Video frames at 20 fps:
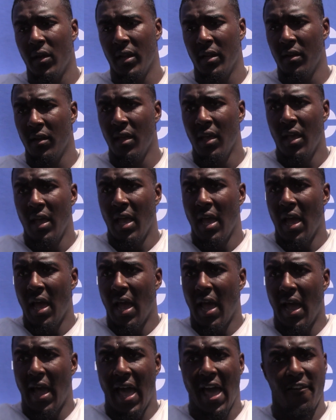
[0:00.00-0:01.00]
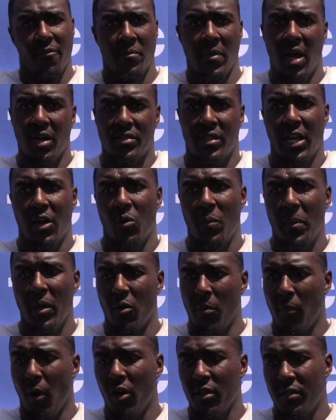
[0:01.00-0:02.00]
and have him out there. We
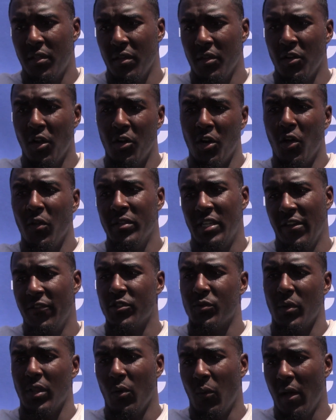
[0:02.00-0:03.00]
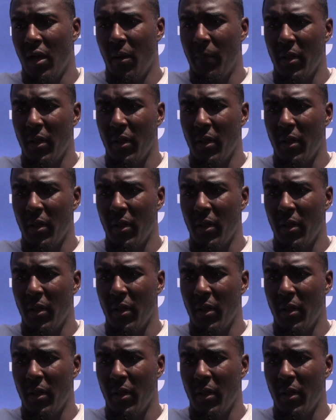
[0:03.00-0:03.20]
build both you know know defense really well,